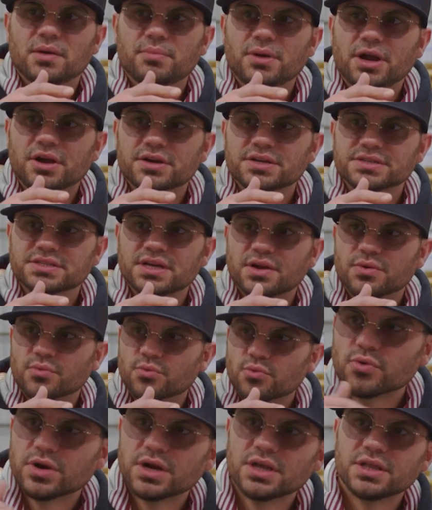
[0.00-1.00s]
America's in a
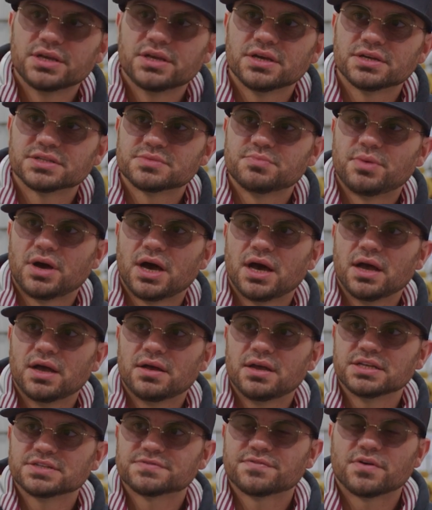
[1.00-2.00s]
really good spot
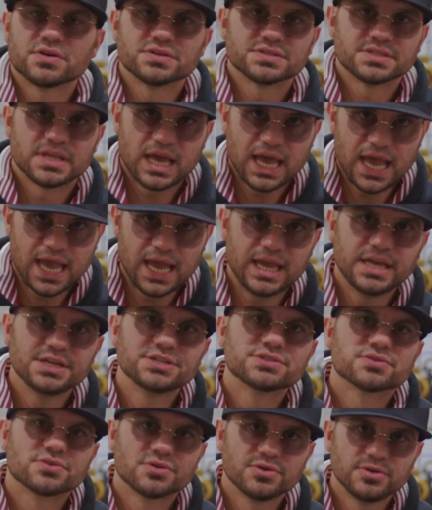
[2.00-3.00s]
as far as the
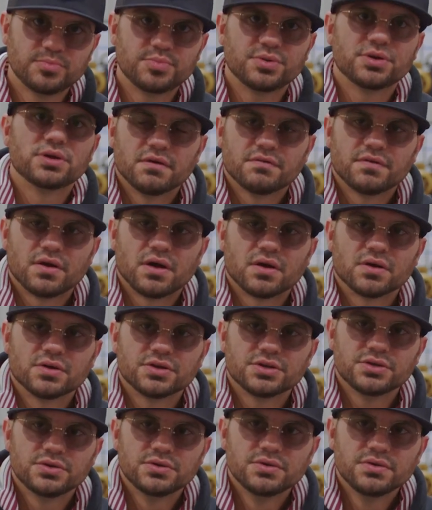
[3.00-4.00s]
age group of our
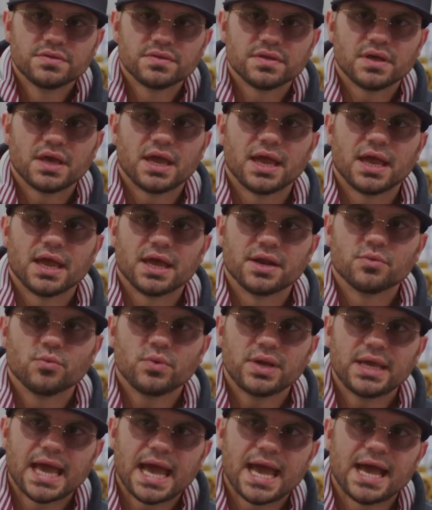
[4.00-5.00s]
youth, and
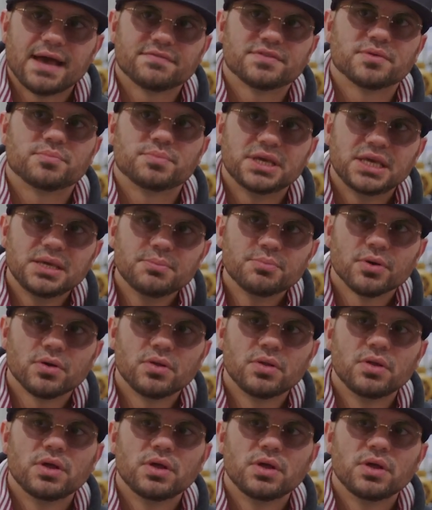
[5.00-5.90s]
we have the people.